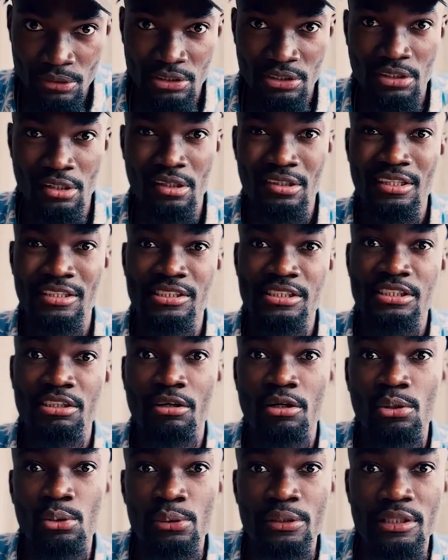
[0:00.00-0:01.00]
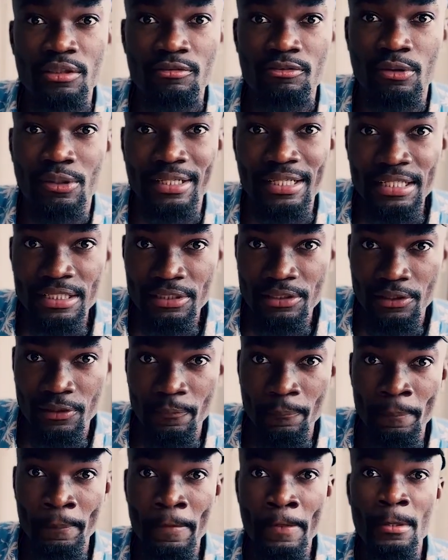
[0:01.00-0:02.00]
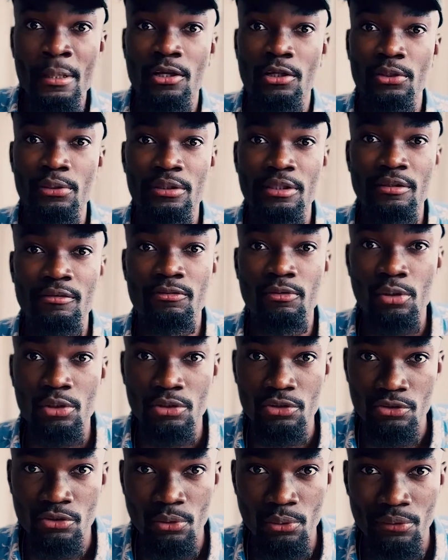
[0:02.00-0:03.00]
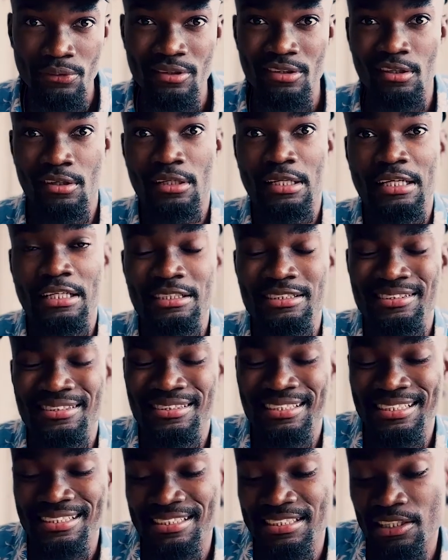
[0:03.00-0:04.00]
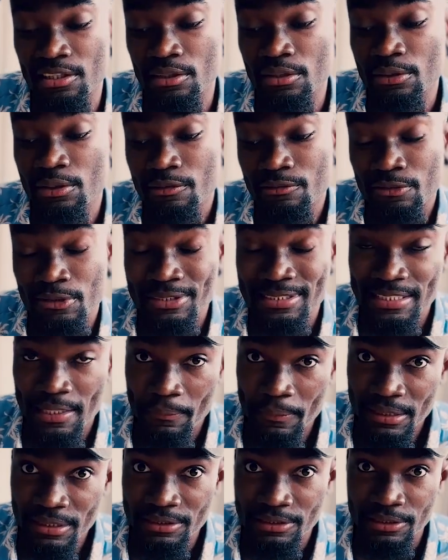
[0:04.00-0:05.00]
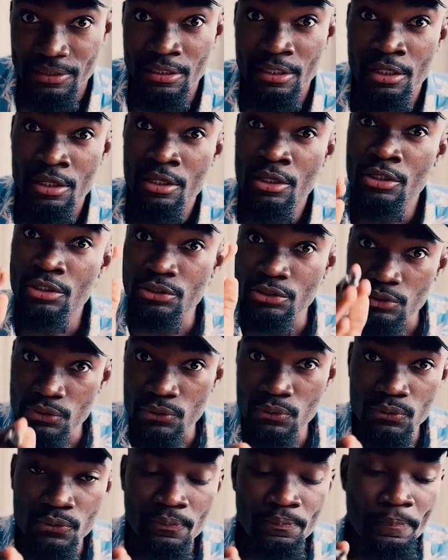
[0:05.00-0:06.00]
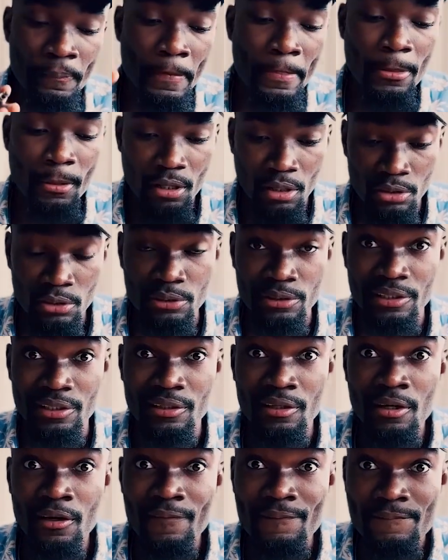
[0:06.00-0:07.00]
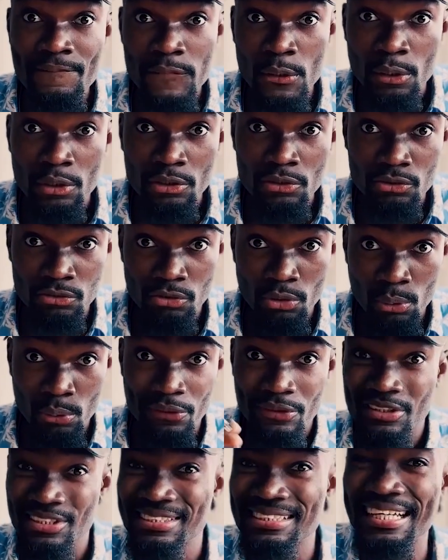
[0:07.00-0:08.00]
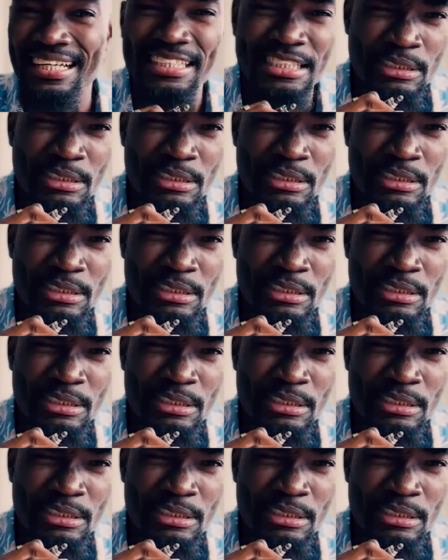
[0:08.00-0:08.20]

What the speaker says: You're not necessarily looking for income, you're looking for growth. You're not necessarily looking for stability. You are looking for growth, just